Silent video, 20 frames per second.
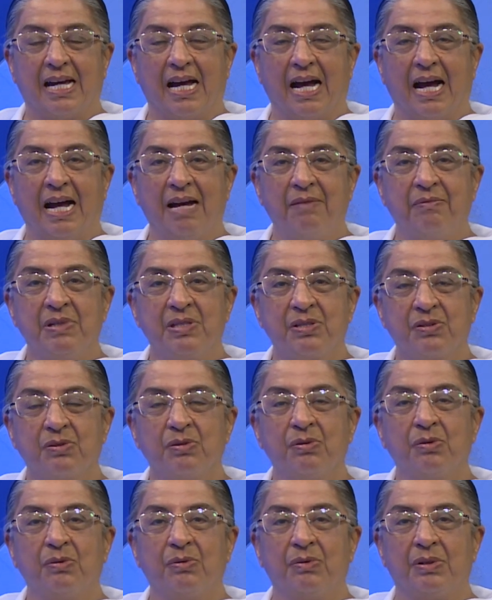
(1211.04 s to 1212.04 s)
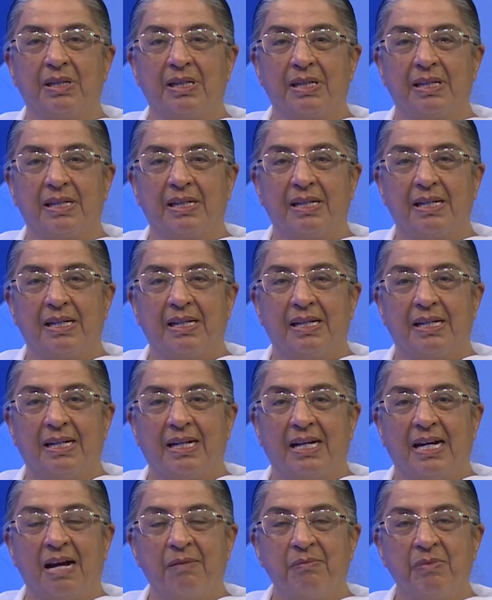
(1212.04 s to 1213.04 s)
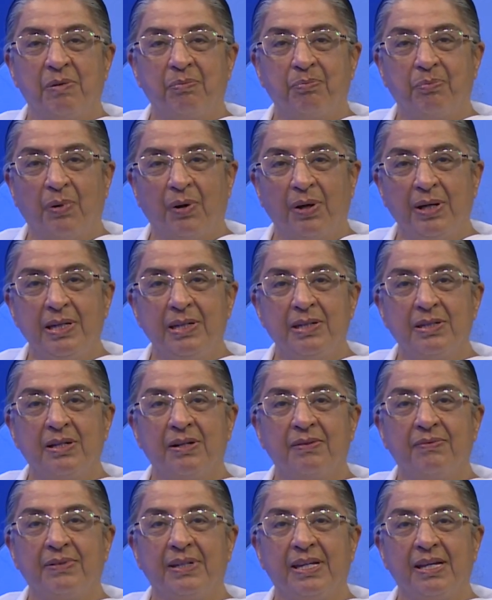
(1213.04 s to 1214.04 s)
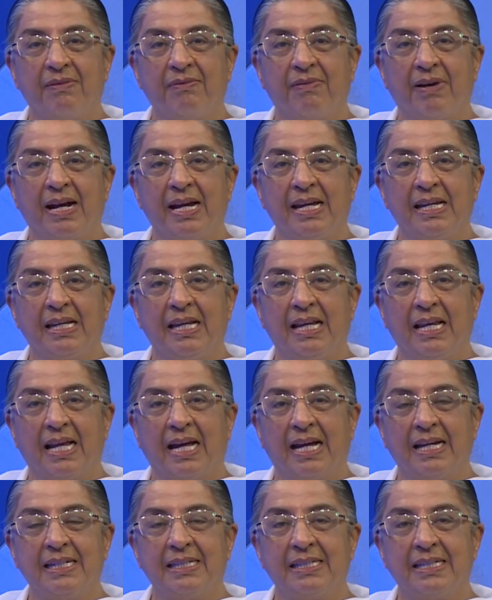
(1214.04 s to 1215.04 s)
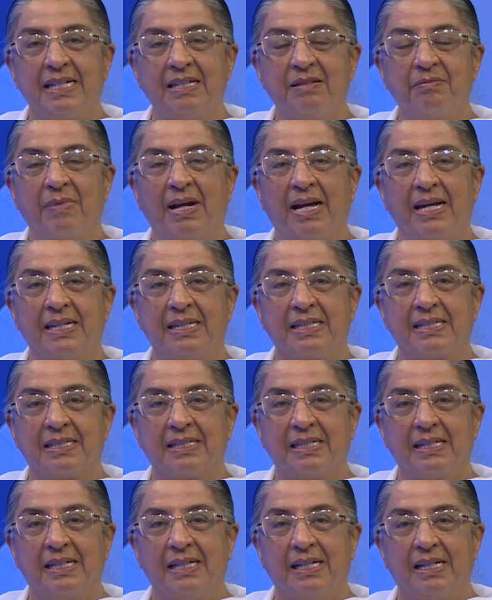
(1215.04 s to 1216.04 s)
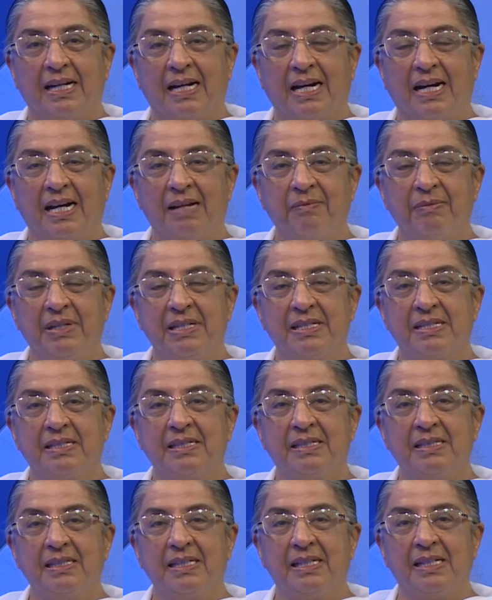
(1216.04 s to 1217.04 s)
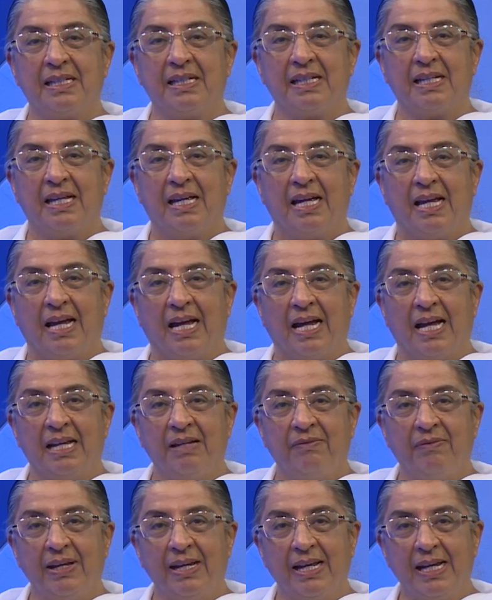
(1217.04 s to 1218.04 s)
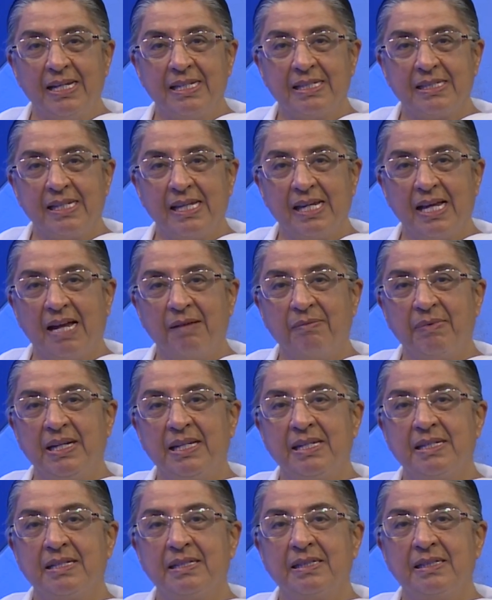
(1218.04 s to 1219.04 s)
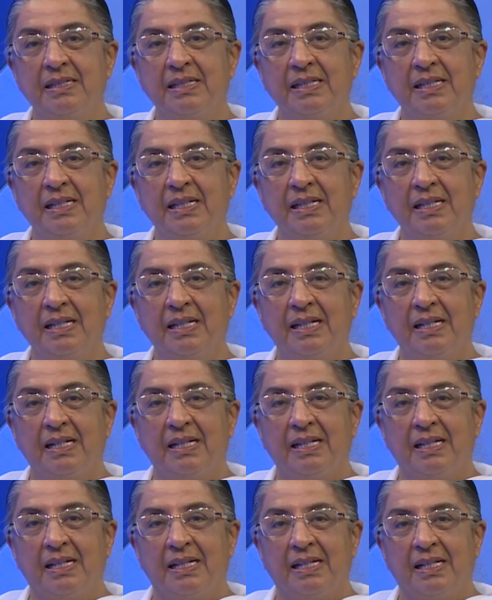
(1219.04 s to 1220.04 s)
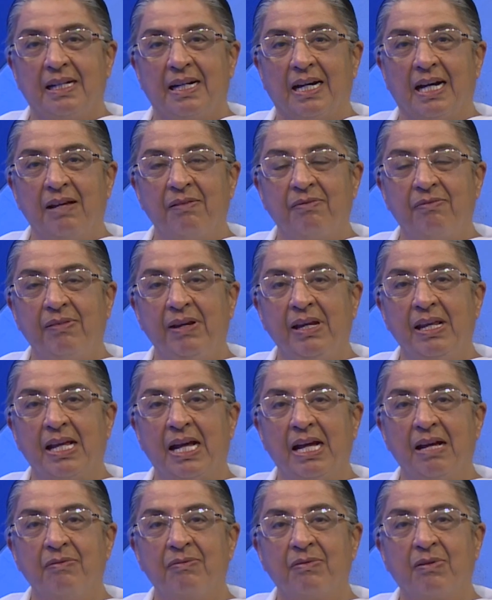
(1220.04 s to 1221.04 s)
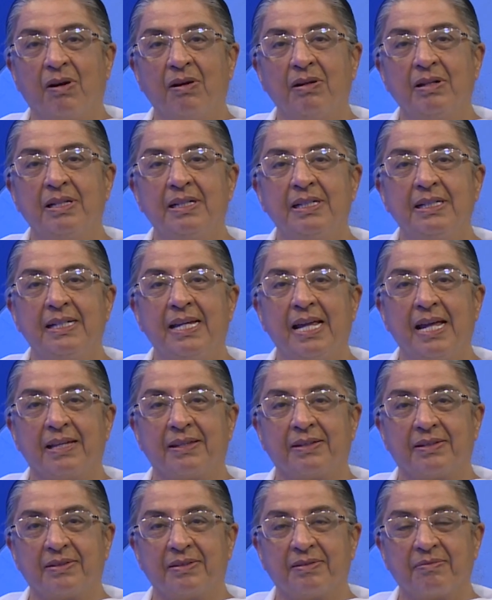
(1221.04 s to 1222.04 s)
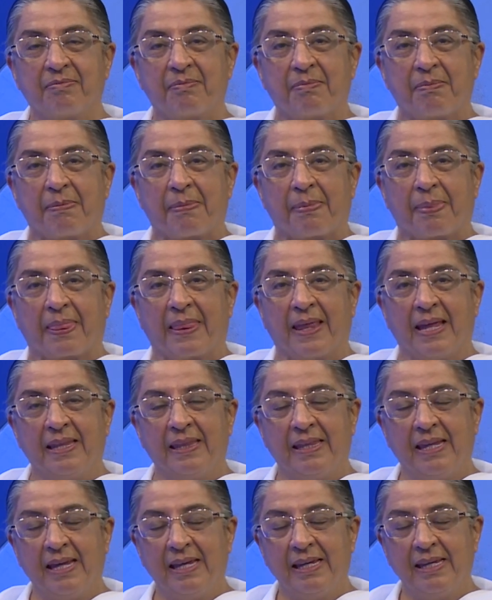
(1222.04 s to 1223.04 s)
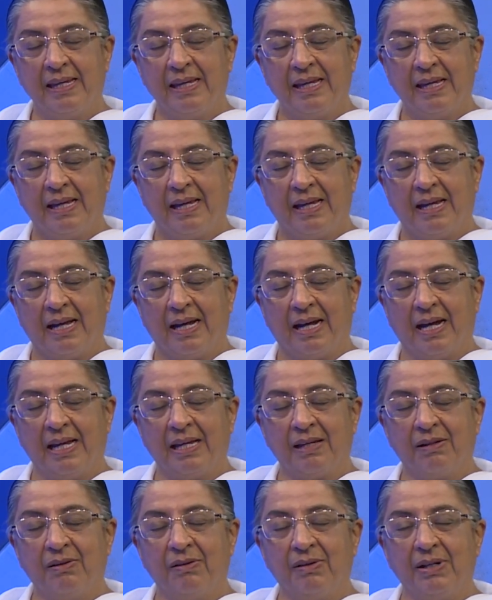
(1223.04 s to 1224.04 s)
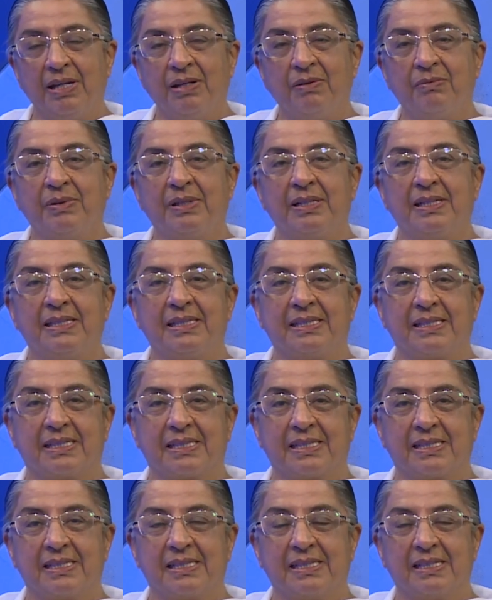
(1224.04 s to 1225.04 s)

I'm a soul. I'm a point of divine light and might. I'm eternal. And when I say I'm eternal, I feel I have conquered death. And then I go inwards.